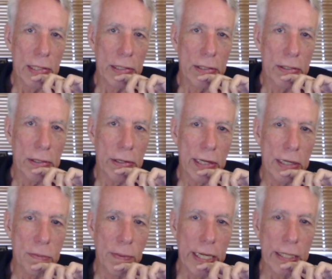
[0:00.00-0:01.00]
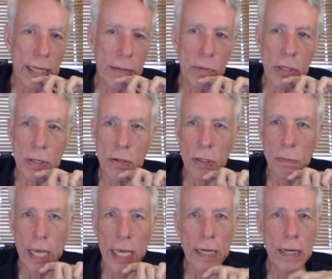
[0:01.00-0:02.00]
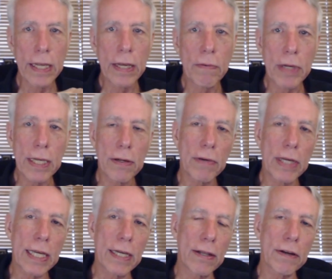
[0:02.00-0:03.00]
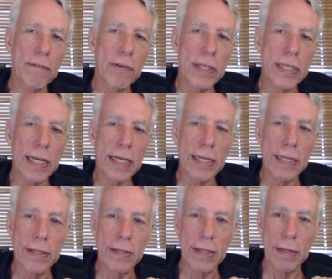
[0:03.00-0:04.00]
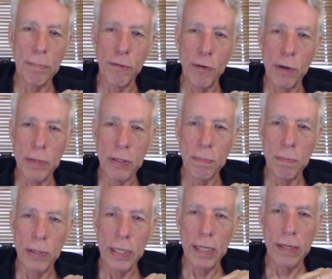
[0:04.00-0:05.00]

So I guess my endgame wasn't too bad. We can look for a second at the performance report here.